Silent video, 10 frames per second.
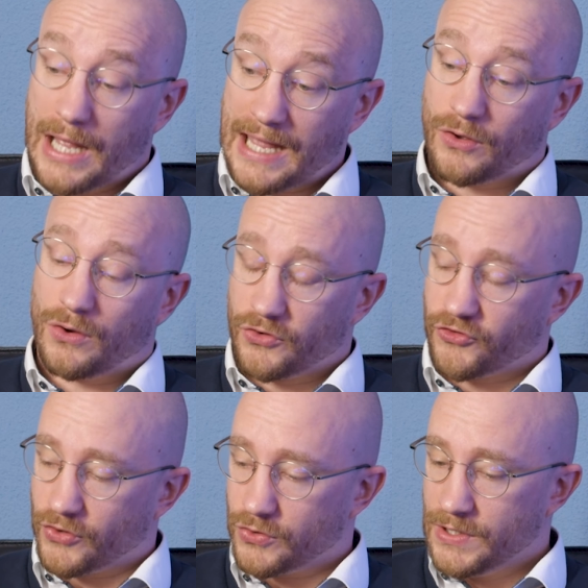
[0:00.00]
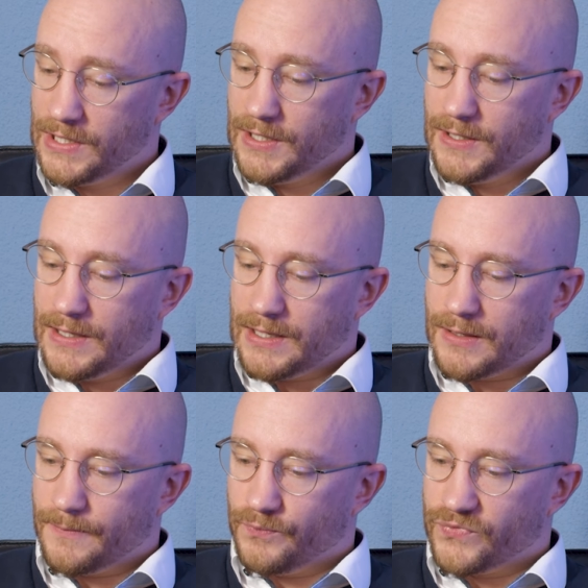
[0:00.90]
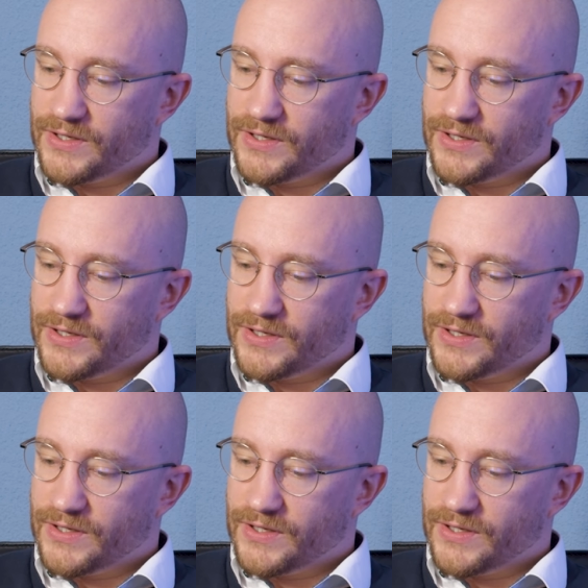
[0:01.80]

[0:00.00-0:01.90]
And also, um,